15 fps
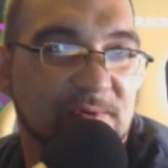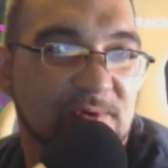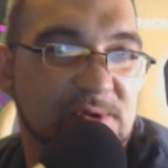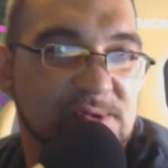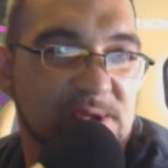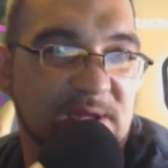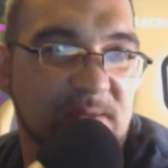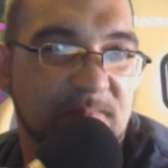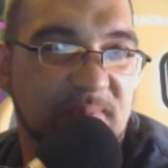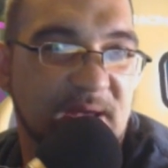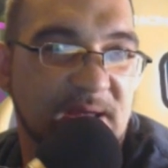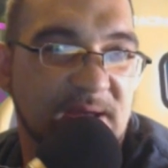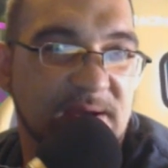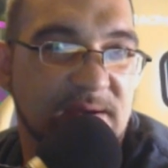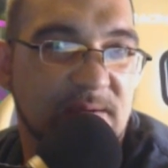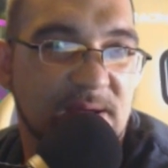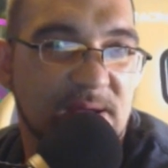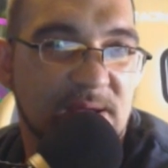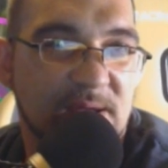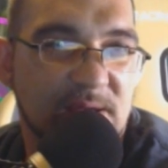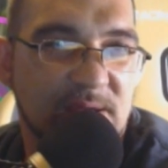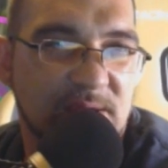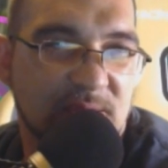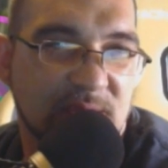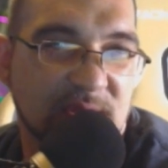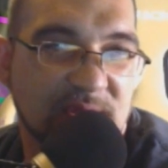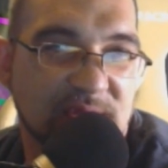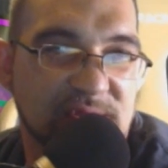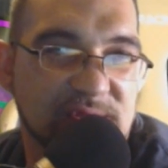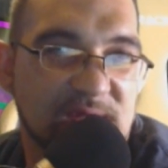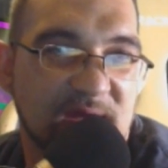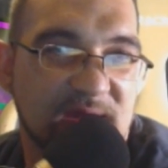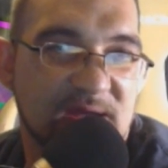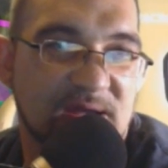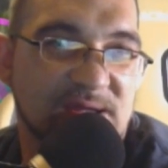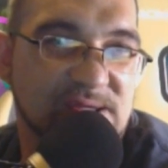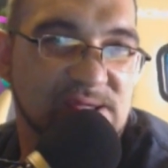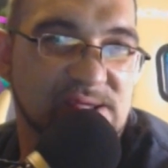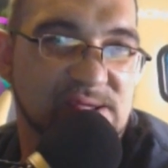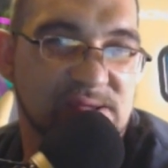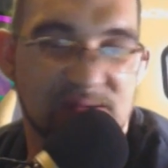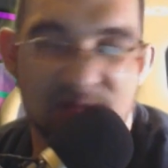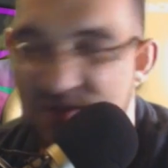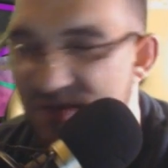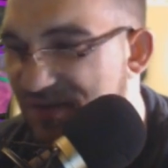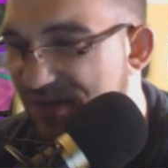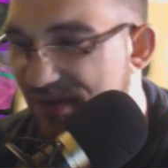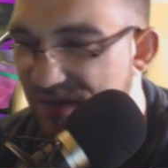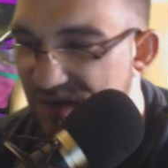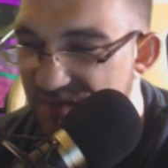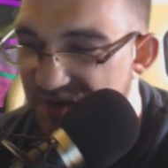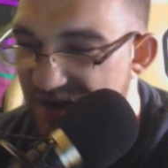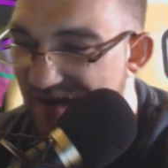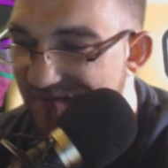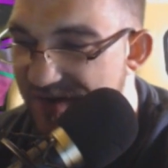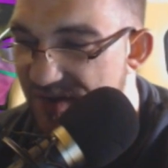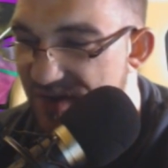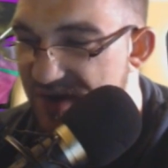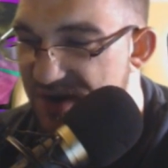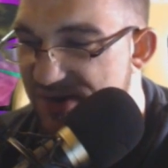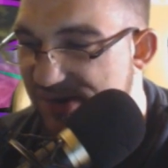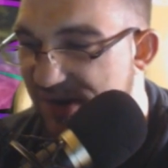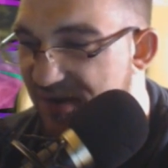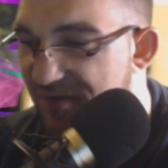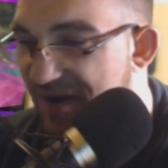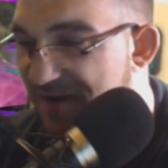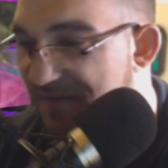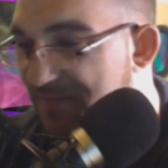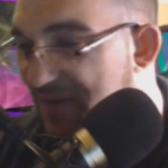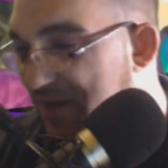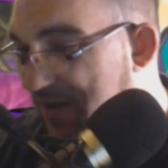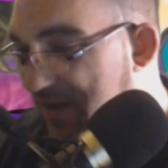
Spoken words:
Looks like a pen. It kind of has, it's a little bit heavier than a cigarette.